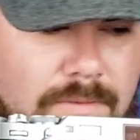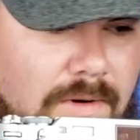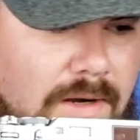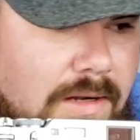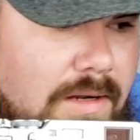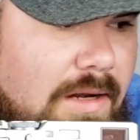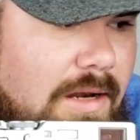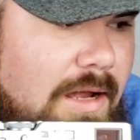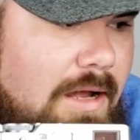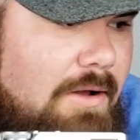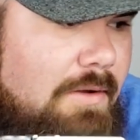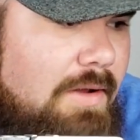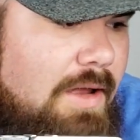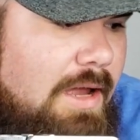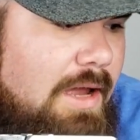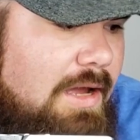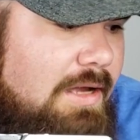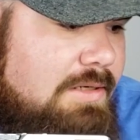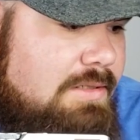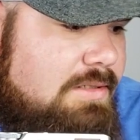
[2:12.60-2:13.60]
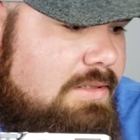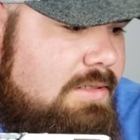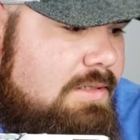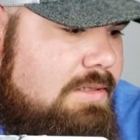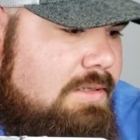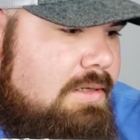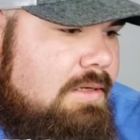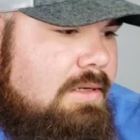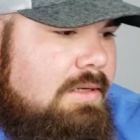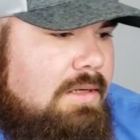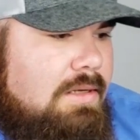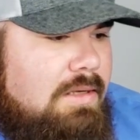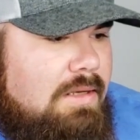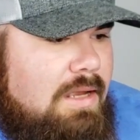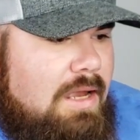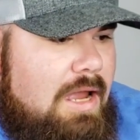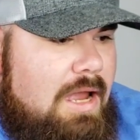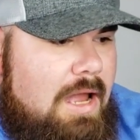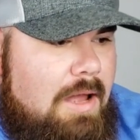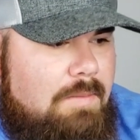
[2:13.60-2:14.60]
right now at
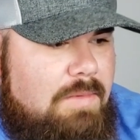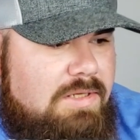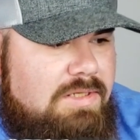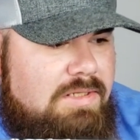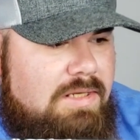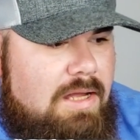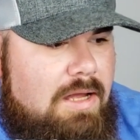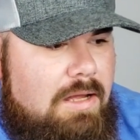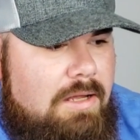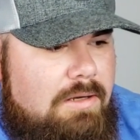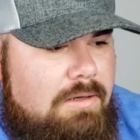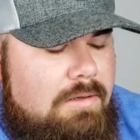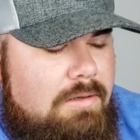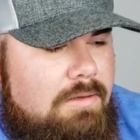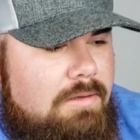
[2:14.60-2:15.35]
Amazon.